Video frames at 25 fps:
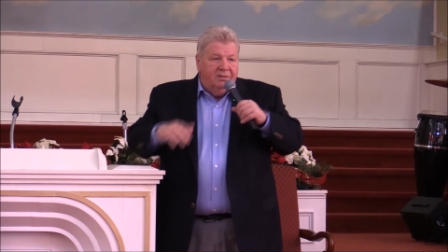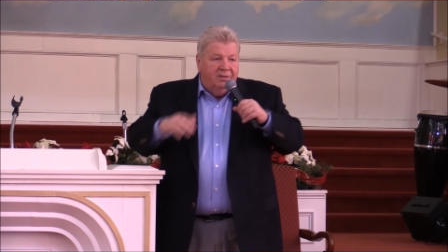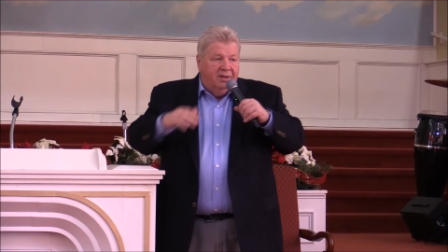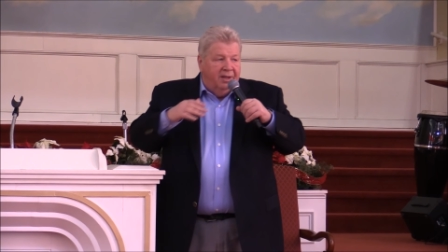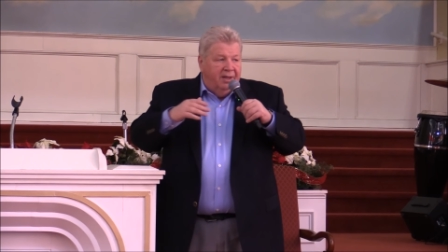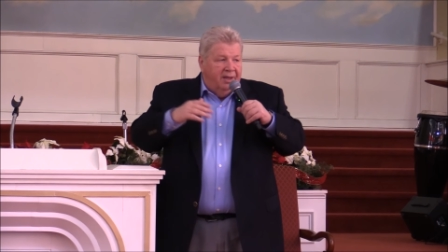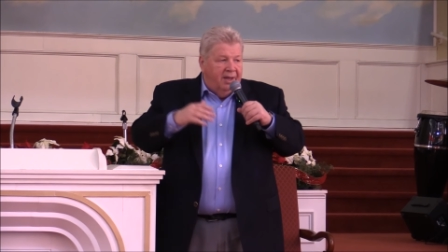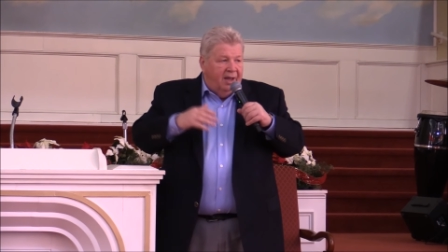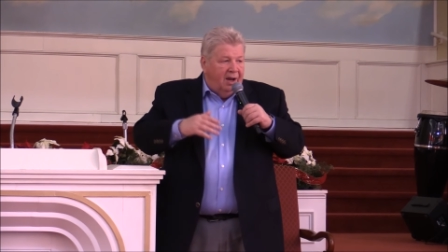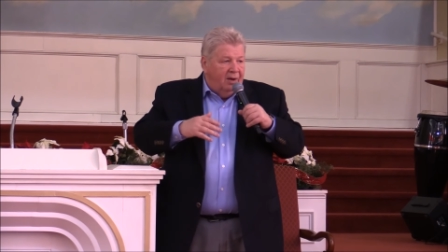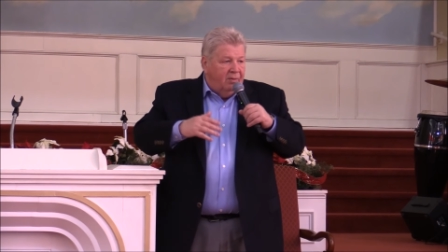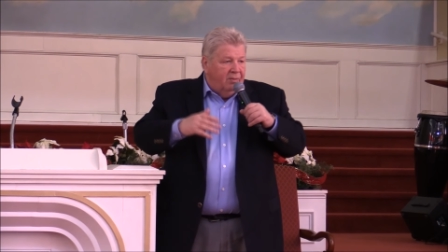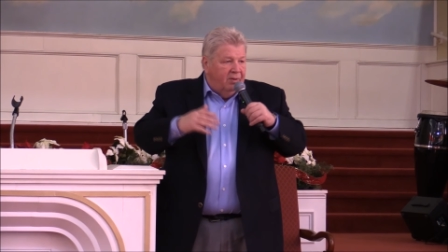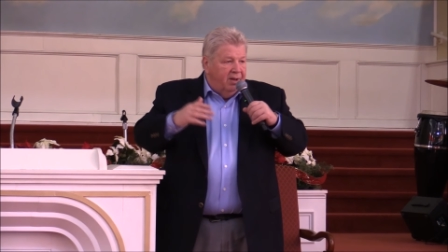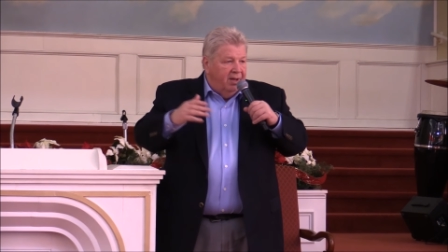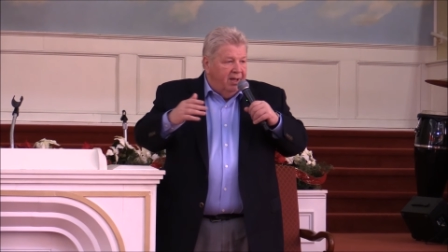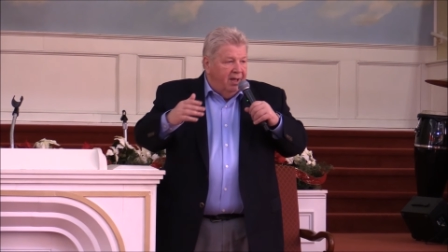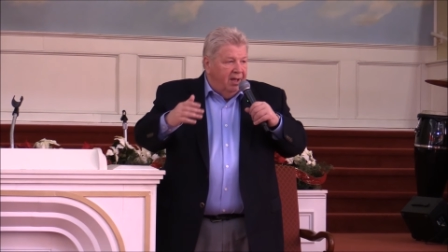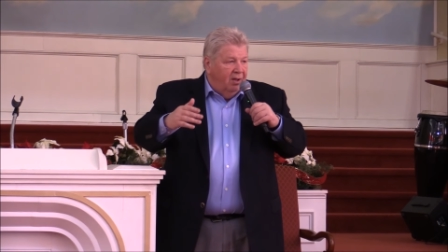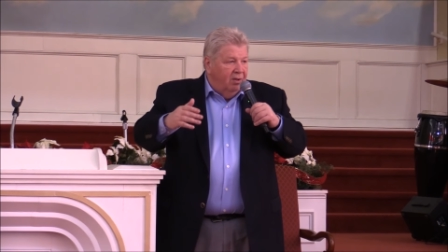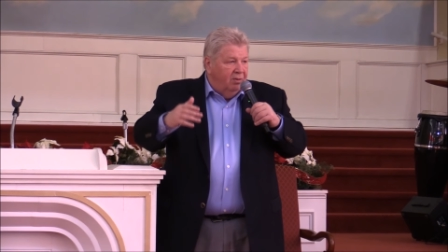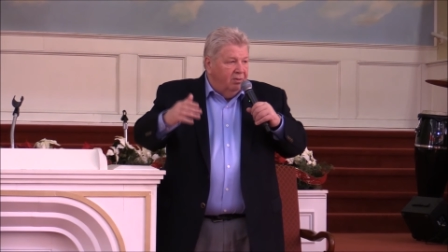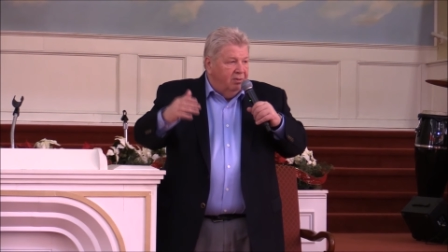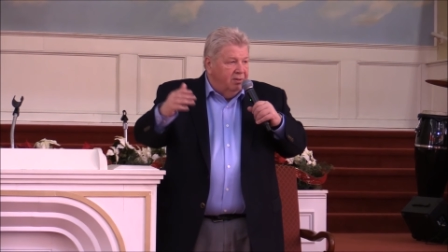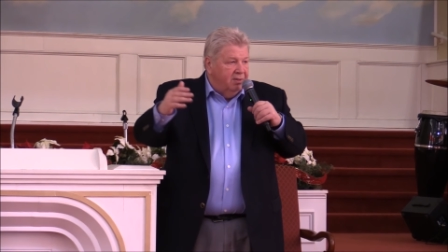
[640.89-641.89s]
to carry
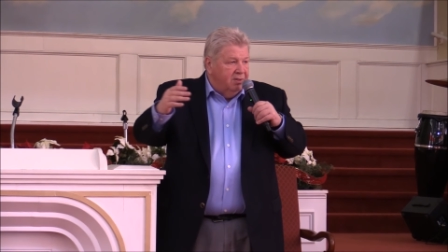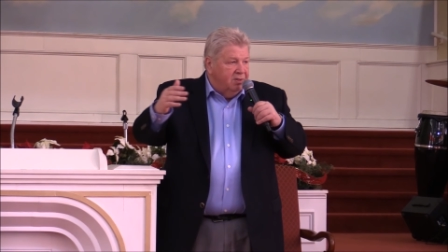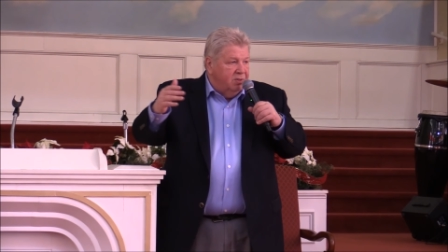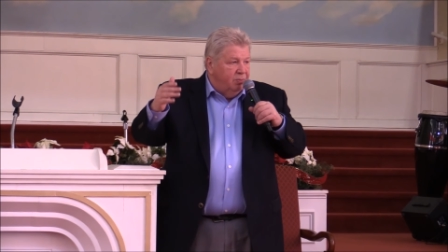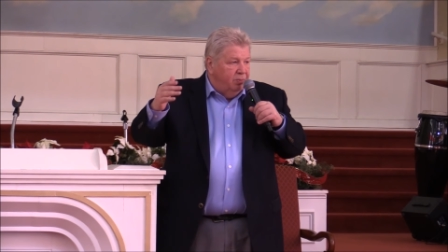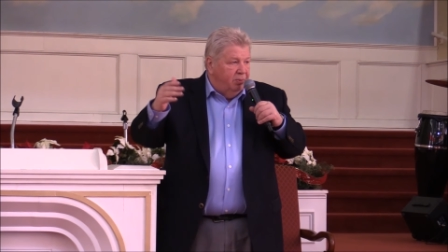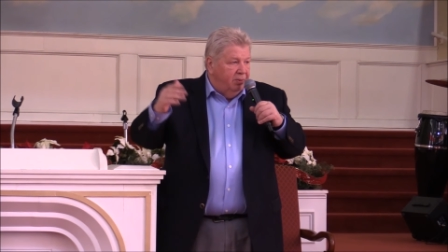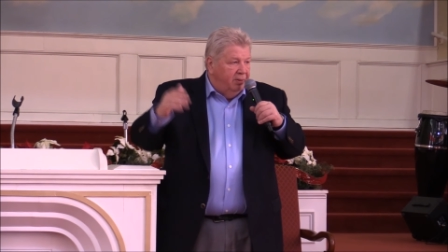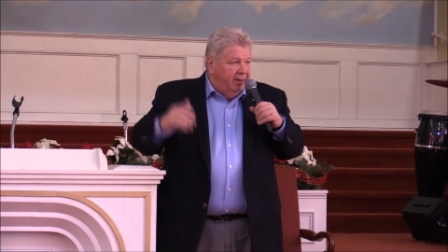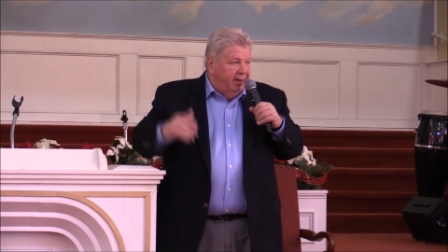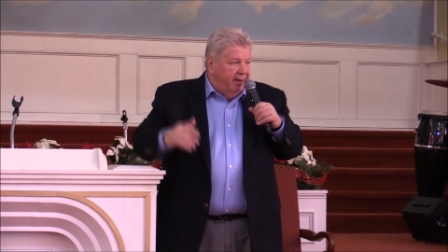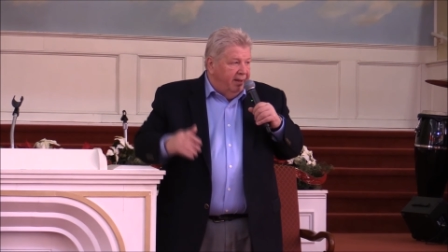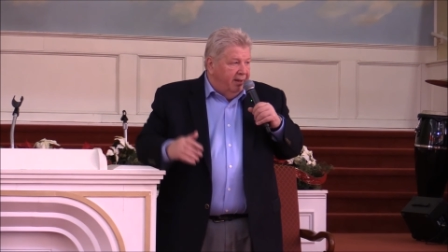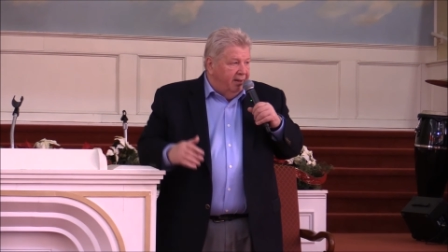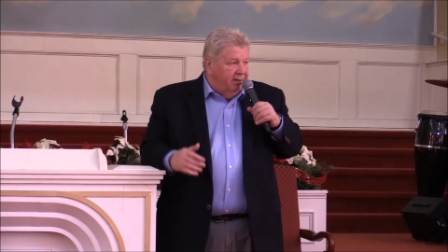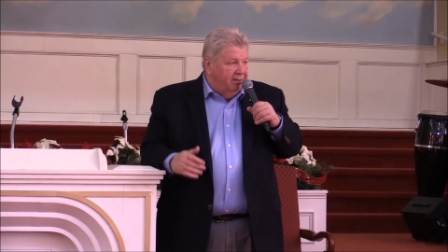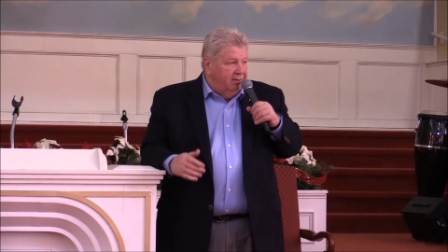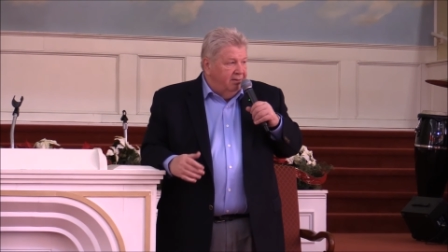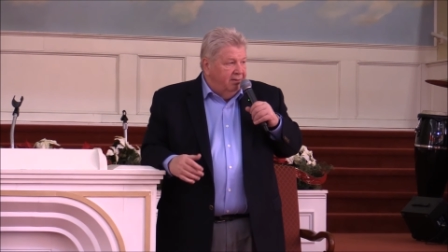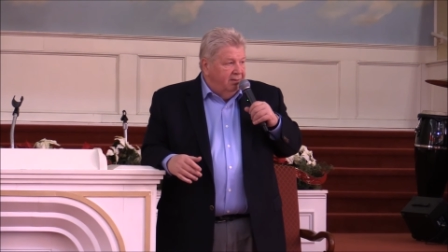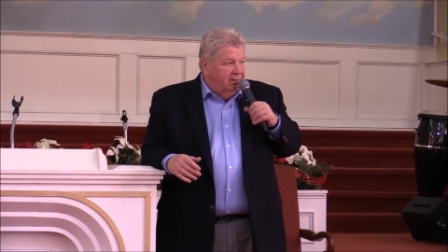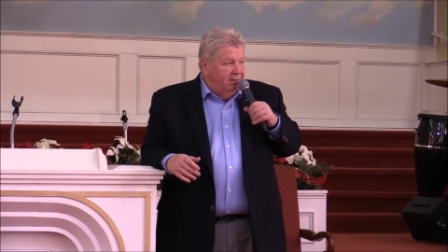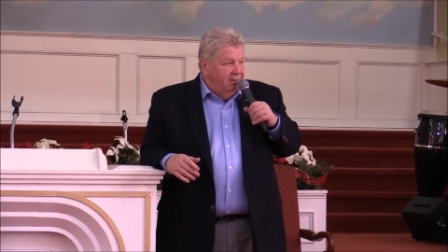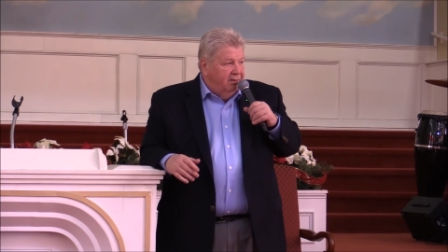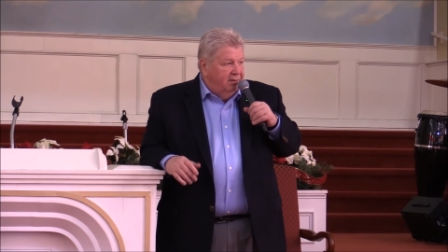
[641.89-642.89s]
out this
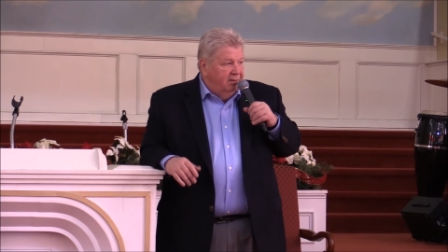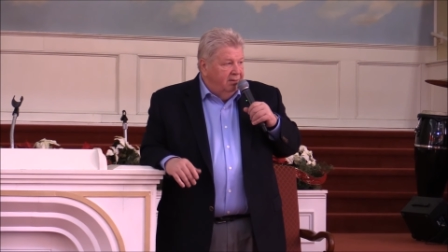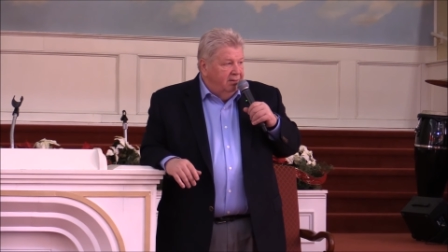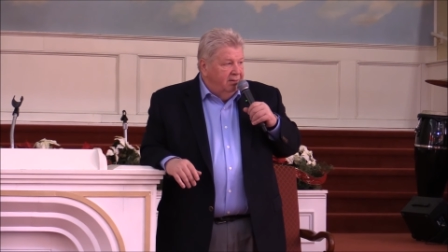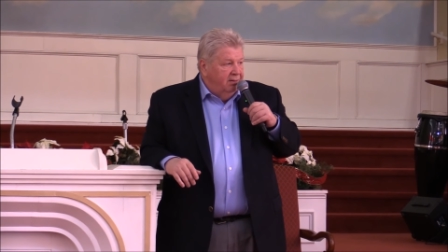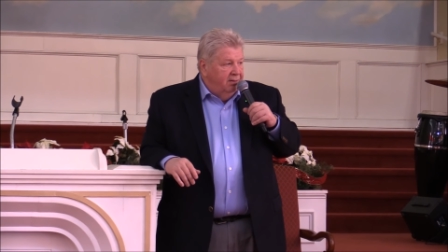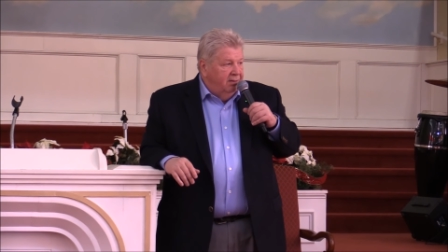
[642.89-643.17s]
plan.